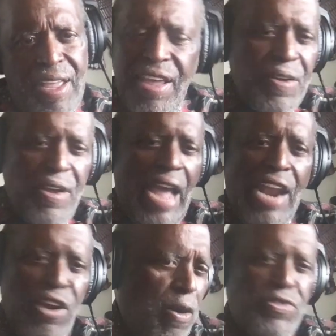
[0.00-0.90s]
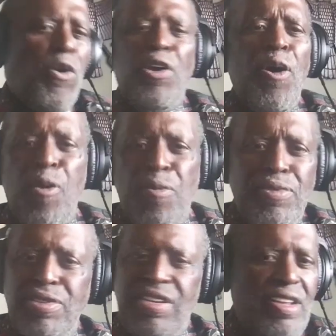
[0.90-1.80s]
I knew I was going
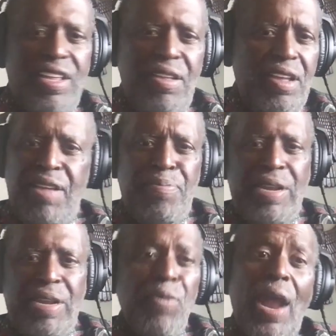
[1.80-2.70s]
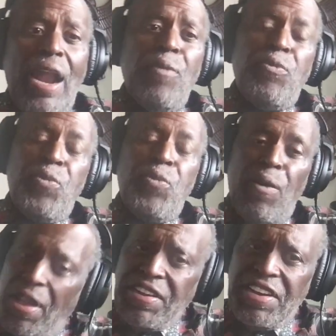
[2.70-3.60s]
home completely. When I
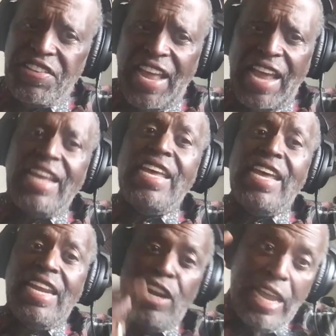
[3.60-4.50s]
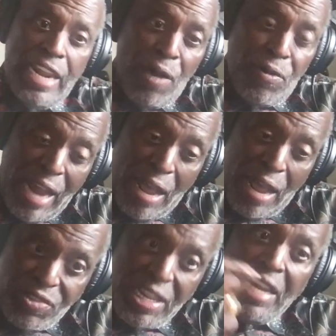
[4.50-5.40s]
wasn't assigned, when I was
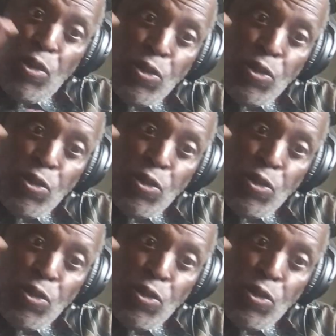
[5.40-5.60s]
out there in those